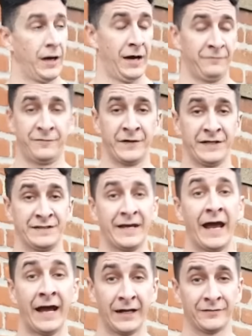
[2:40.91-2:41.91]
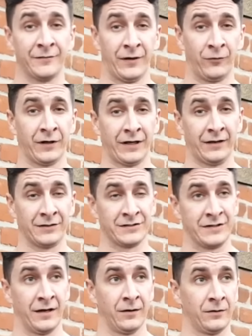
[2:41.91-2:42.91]
I'm freaking tanked from that workout
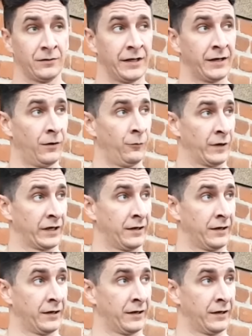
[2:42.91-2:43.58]
just now. Like, oh my